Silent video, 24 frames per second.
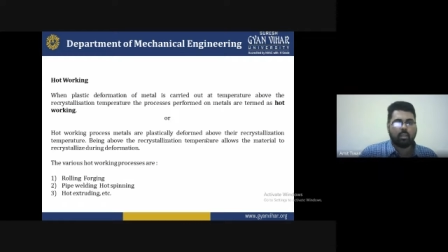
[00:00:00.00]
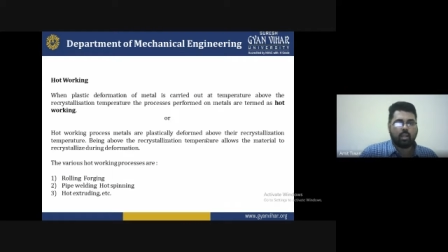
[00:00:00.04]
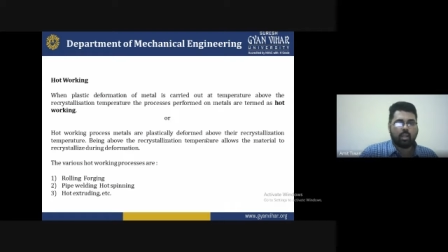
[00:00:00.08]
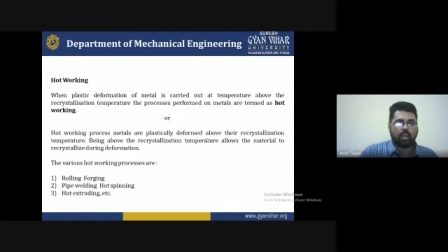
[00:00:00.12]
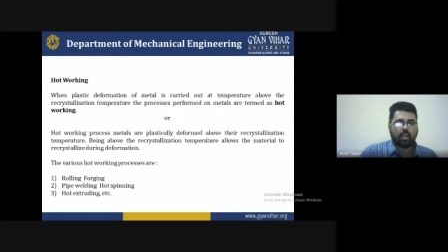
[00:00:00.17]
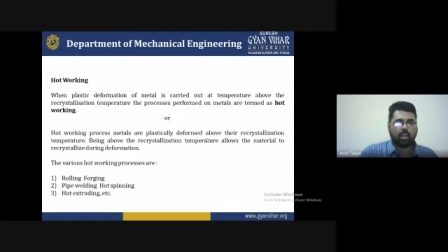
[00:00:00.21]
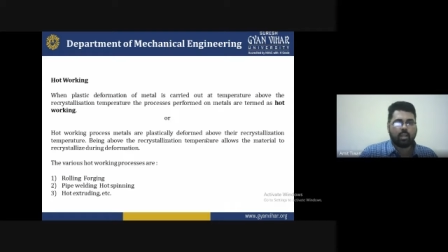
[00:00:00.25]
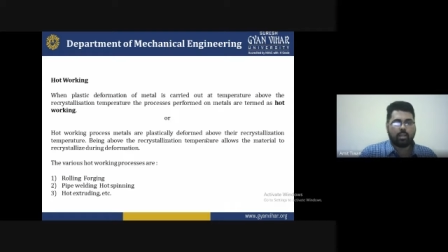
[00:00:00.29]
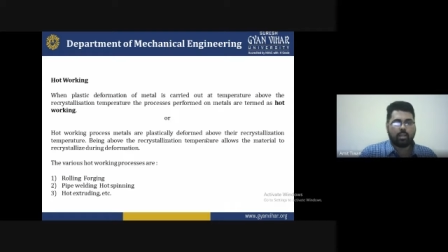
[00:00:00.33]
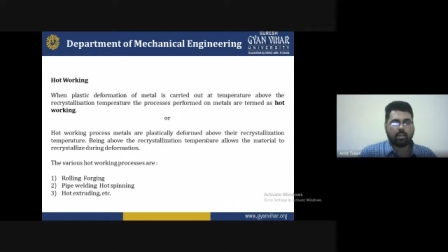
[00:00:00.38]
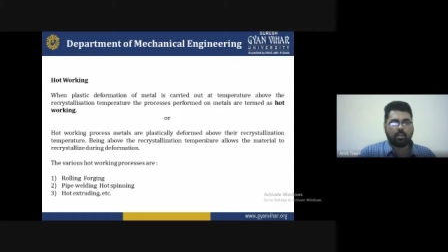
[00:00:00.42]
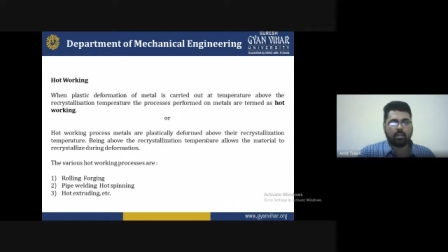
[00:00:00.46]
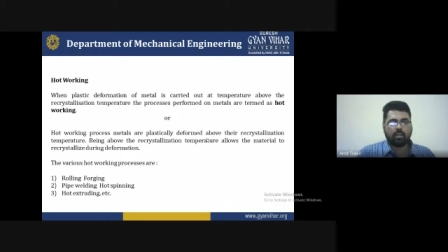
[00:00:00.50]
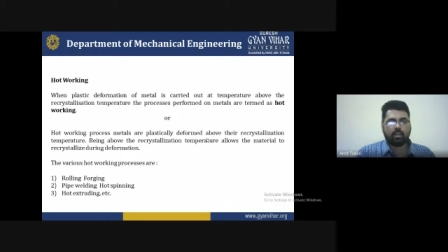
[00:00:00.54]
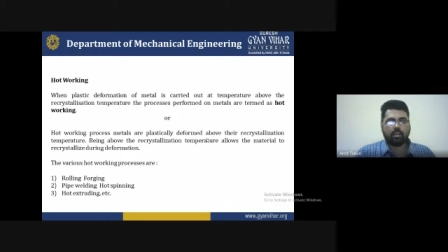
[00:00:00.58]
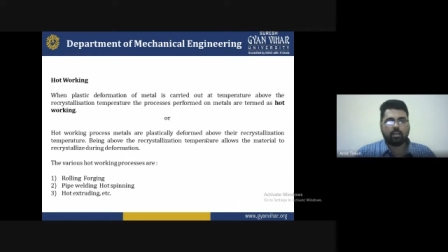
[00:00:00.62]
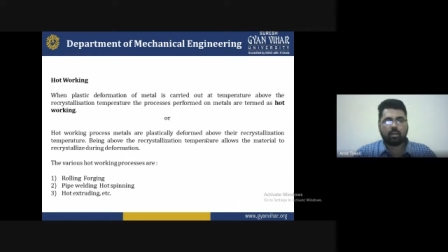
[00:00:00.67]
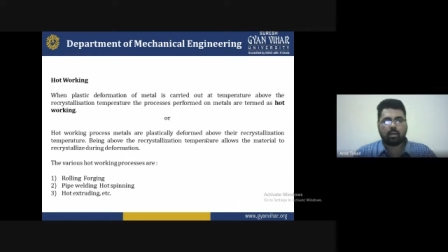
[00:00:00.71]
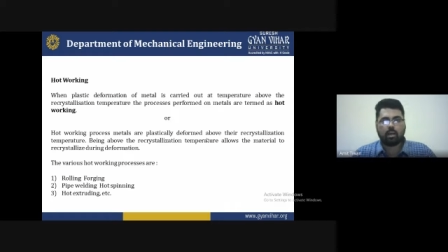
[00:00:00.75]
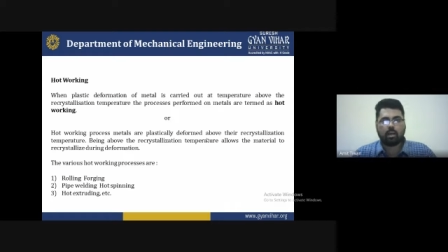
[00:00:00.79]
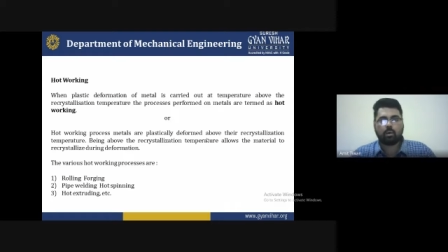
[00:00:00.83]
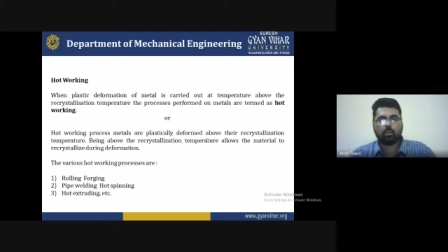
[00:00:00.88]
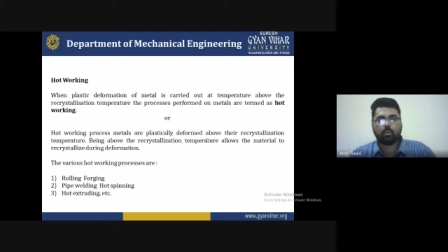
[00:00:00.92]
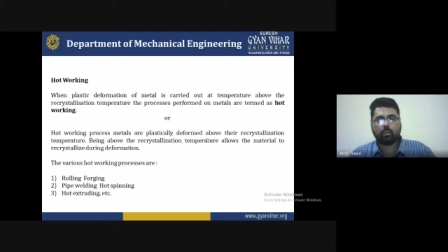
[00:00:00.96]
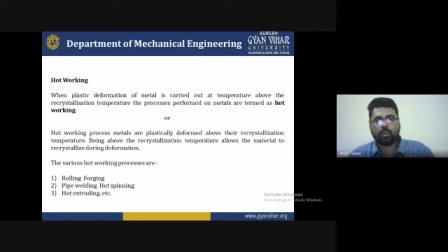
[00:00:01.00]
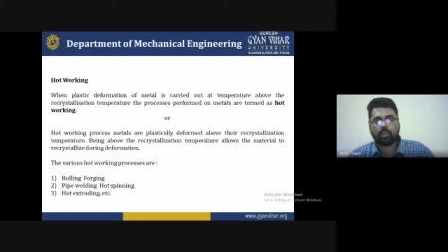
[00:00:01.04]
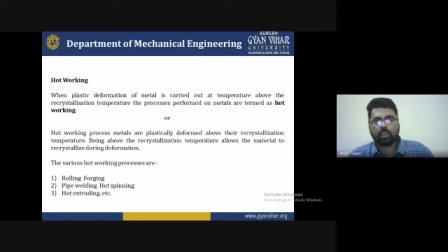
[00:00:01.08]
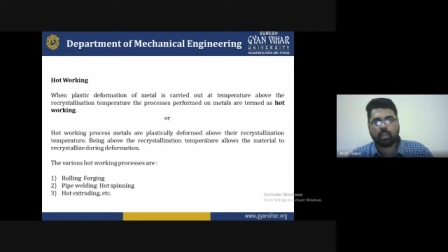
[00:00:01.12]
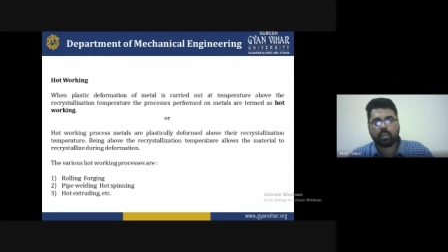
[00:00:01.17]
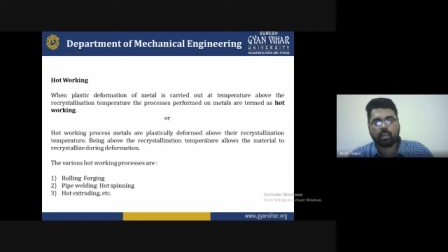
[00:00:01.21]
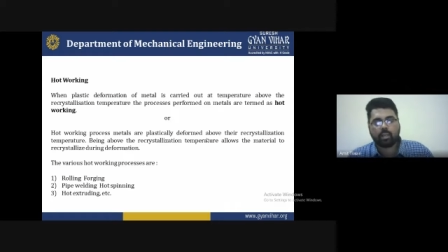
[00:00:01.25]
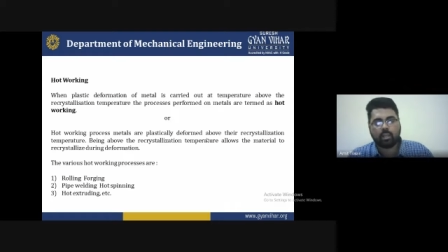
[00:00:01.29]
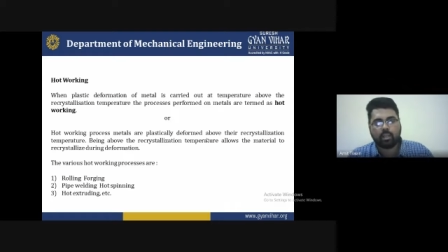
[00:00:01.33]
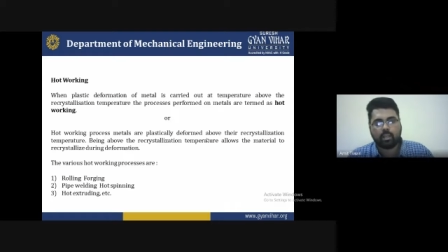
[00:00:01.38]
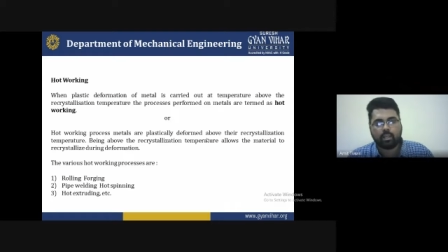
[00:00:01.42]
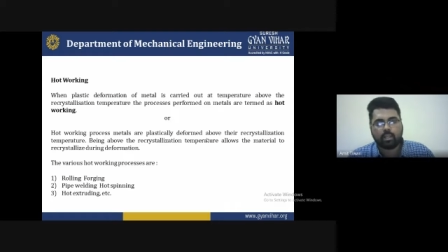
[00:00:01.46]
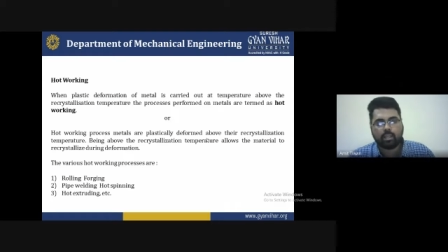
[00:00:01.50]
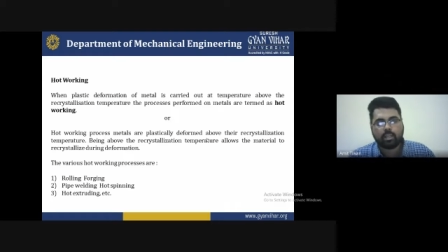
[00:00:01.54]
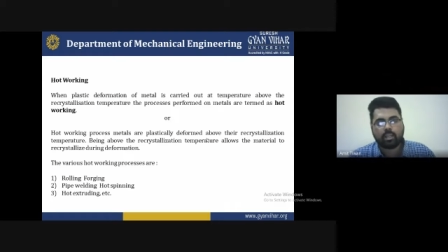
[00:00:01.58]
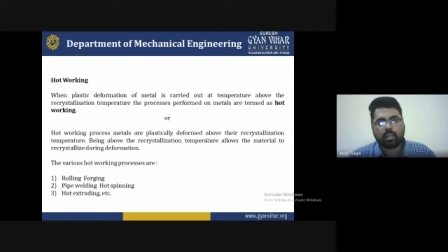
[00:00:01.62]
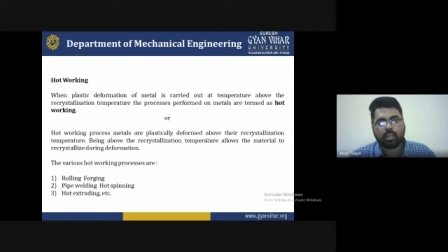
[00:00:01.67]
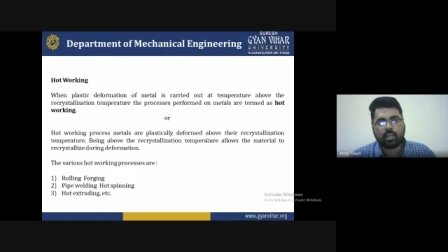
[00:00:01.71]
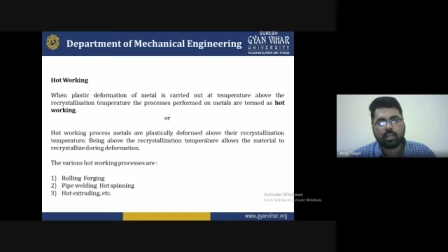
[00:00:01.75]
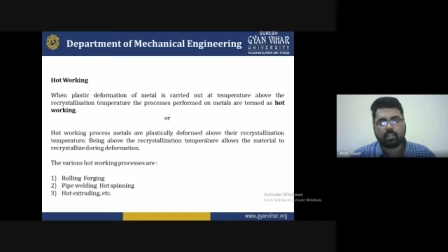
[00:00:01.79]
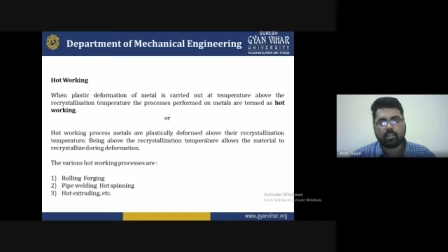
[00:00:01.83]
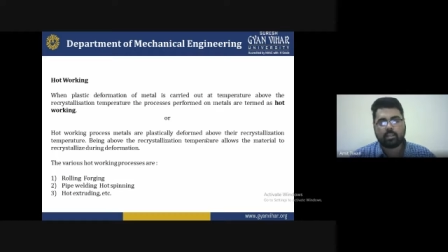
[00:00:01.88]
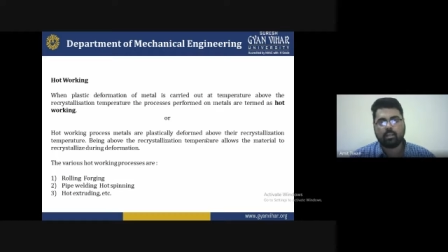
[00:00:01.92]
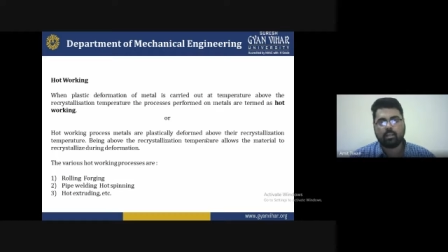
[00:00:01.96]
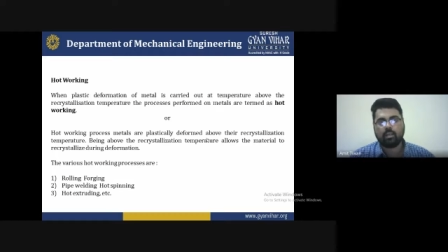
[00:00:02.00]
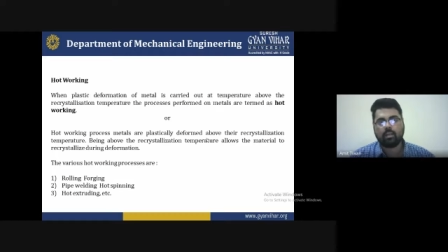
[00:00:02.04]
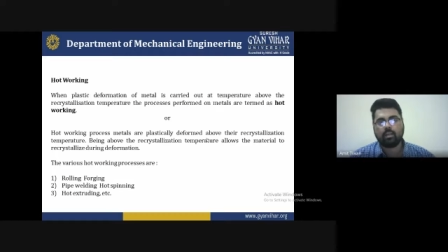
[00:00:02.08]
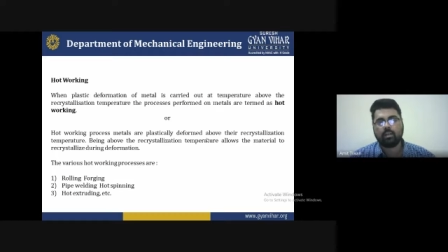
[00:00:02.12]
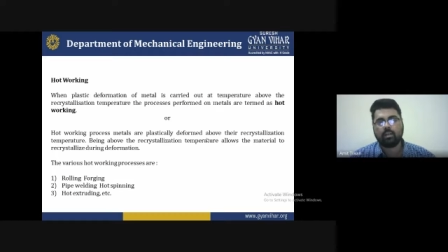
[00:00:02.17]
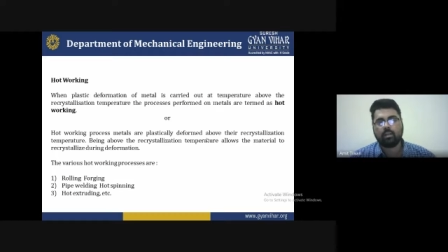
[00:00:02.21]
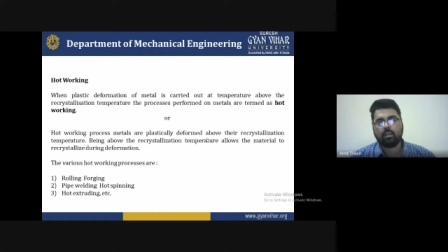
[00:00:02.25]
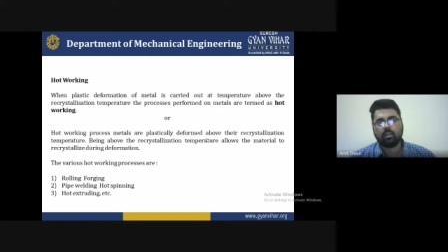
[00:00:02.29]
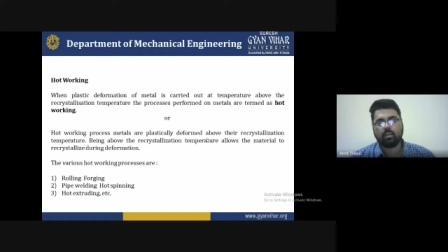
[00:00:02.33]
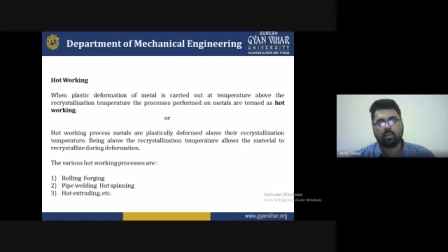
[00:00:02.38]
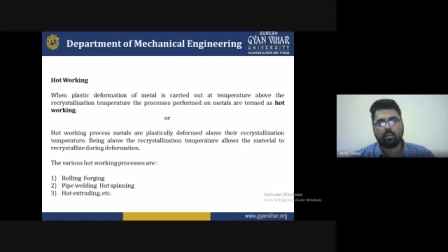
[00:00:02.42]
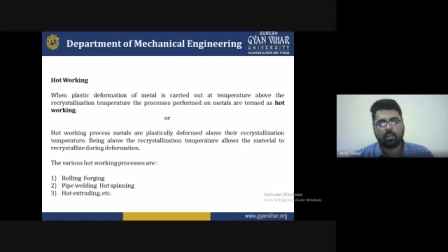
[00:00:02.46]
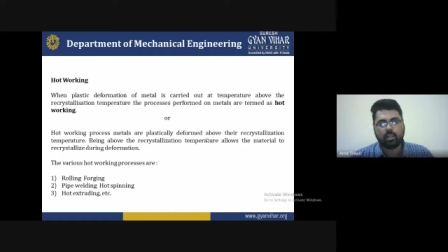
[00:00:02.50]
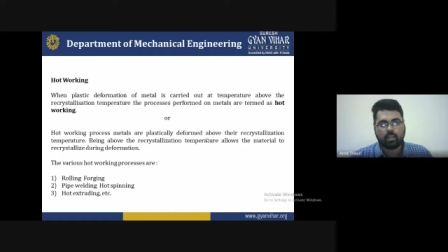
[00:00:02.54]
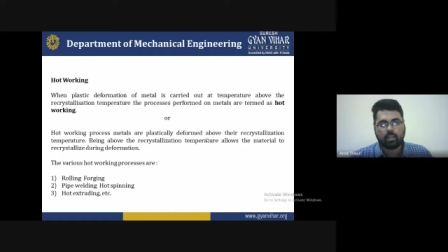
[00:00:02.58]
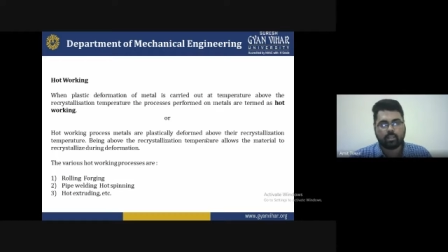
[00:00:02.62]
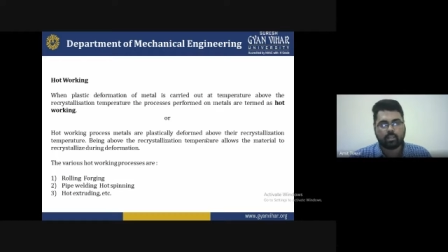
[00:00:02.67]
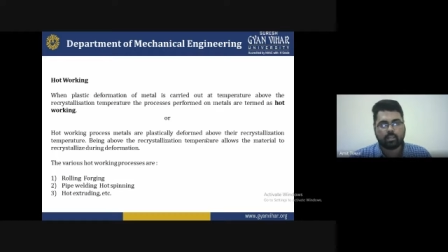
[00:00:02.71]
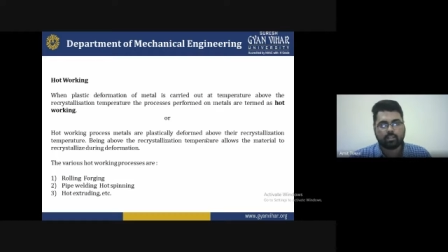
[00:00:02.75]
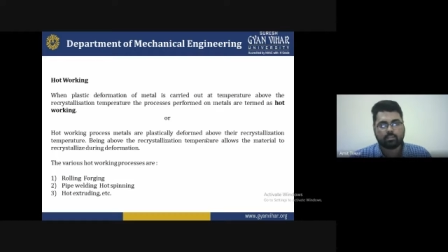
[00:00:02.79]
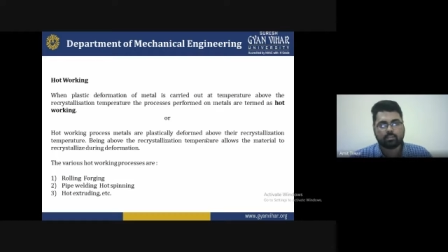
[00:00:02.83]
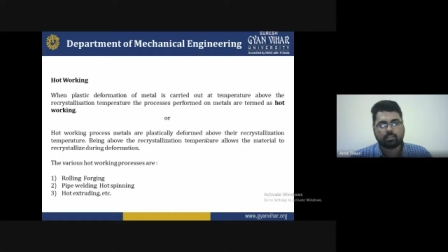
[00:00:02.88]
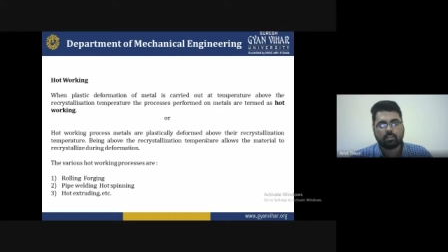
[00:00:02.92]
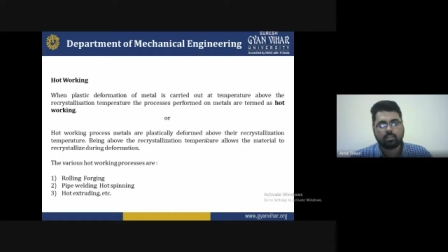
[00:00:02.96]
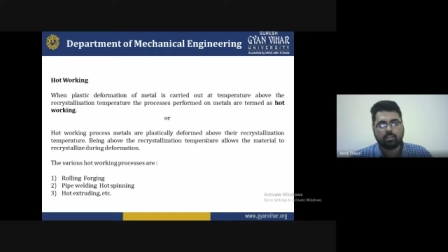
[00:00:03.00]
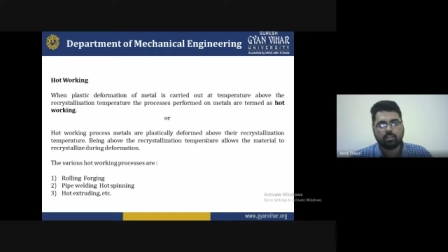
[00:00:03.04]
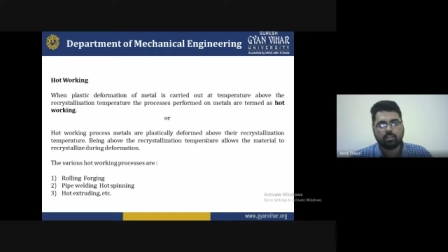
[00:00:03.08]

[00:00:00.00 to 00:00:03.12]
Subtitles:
and how we can indicate the that is